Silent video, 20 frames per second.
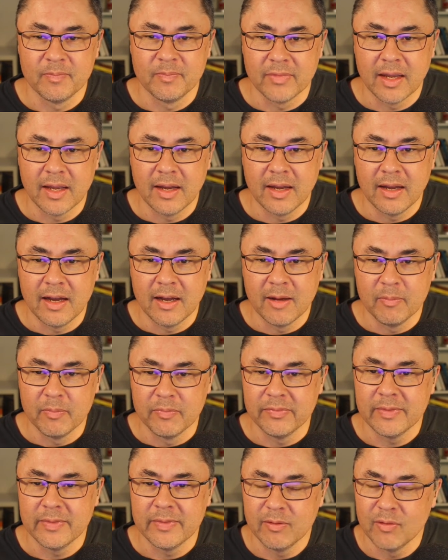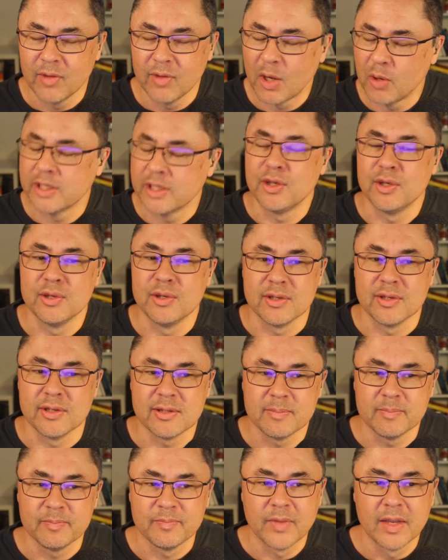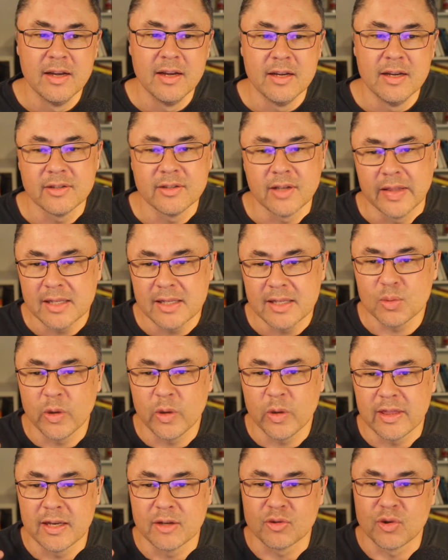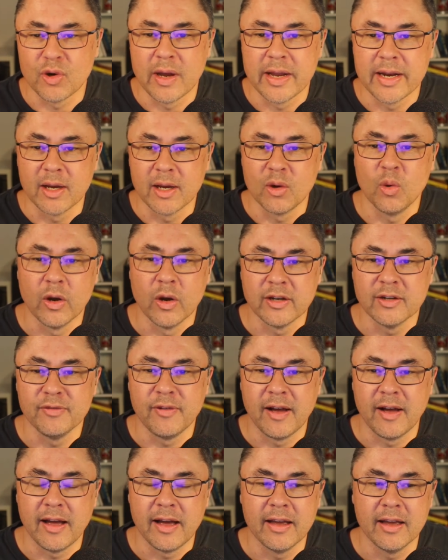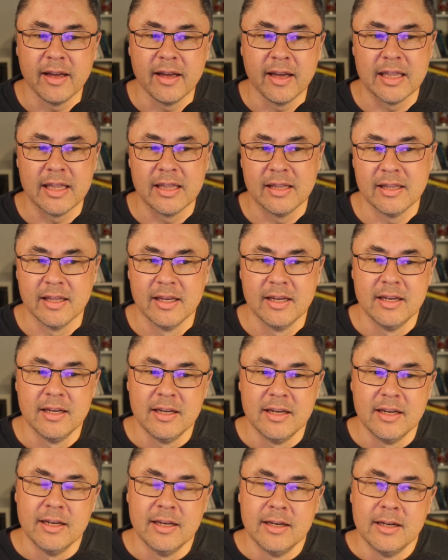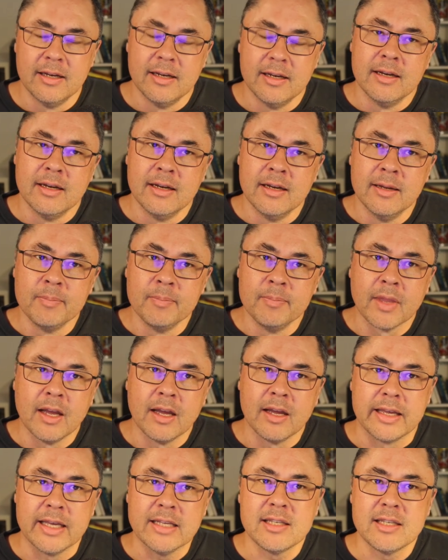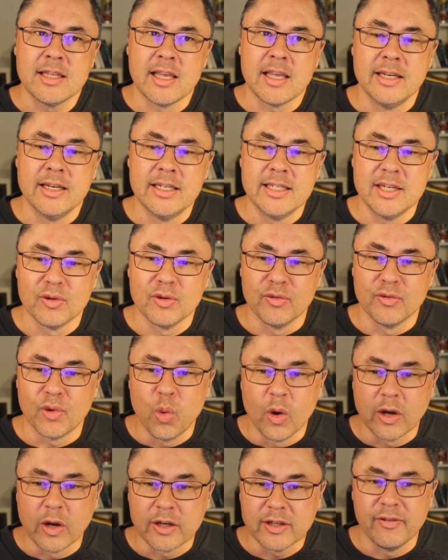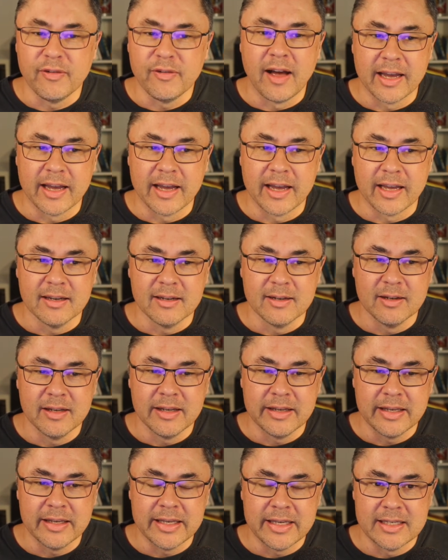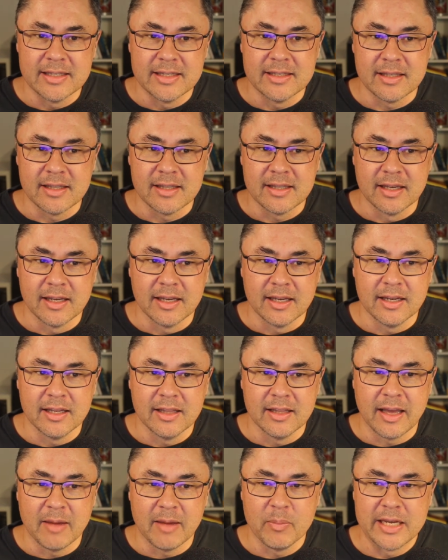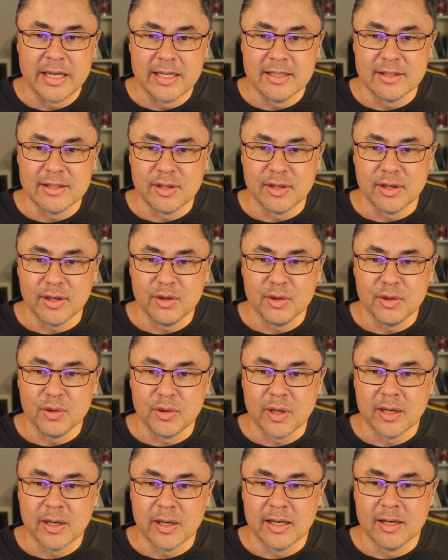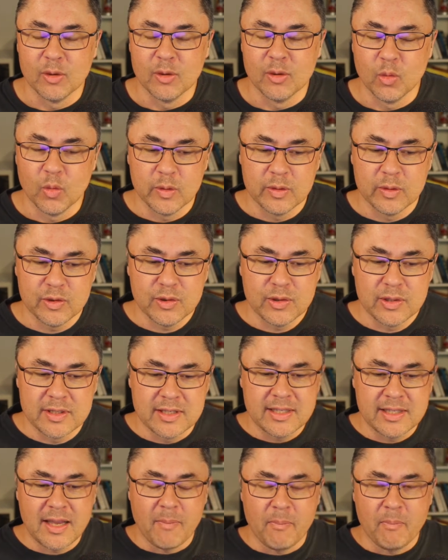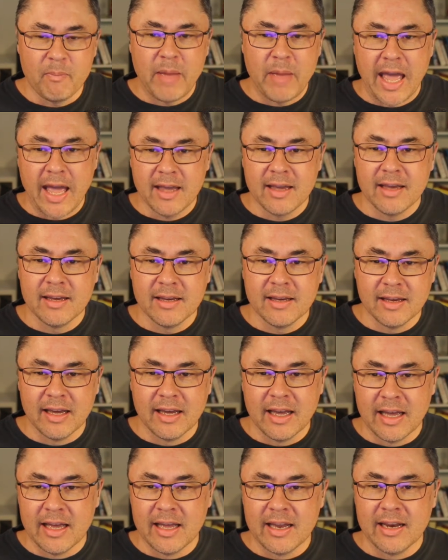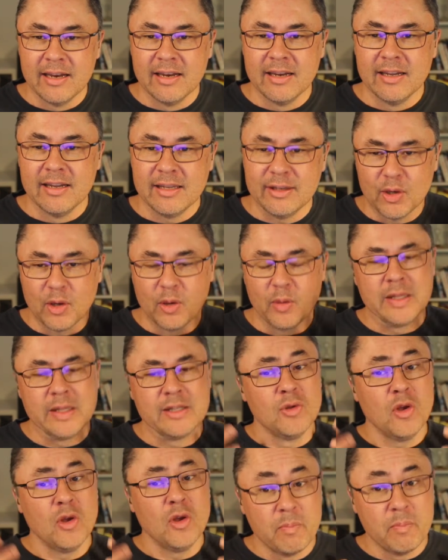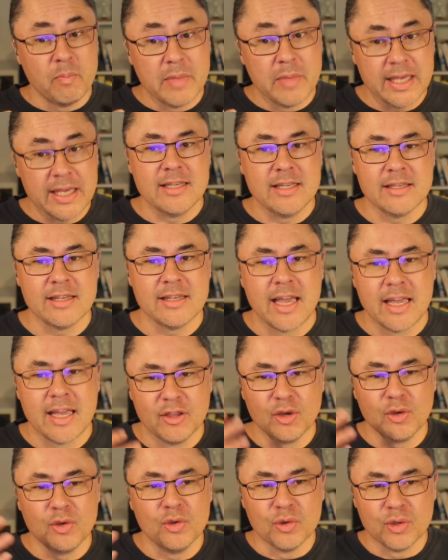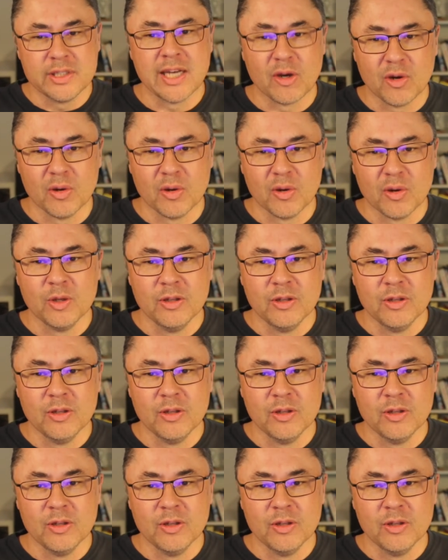No excuses. So that's what they're trying to quantify. And I guess the idea of quantifying it is that means that you can sort of step back and, it's not me saying that you're terrible.